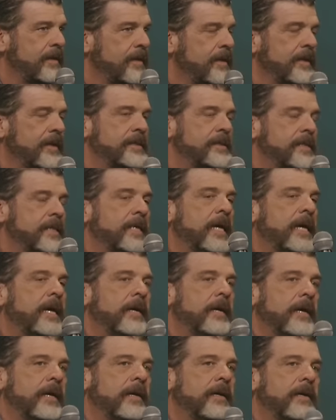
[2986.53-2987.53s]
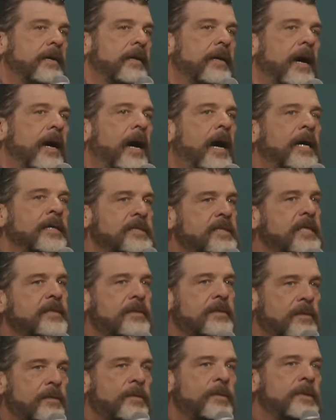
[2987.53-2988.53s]
He'd say, yeah, I, I set
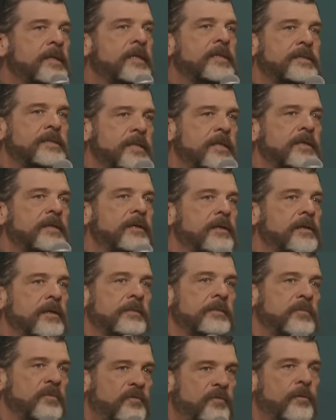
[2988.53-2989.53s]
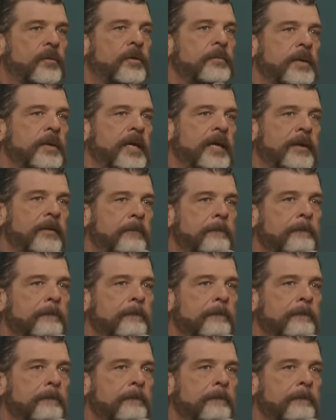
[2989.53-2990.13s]
the Lord continually before me.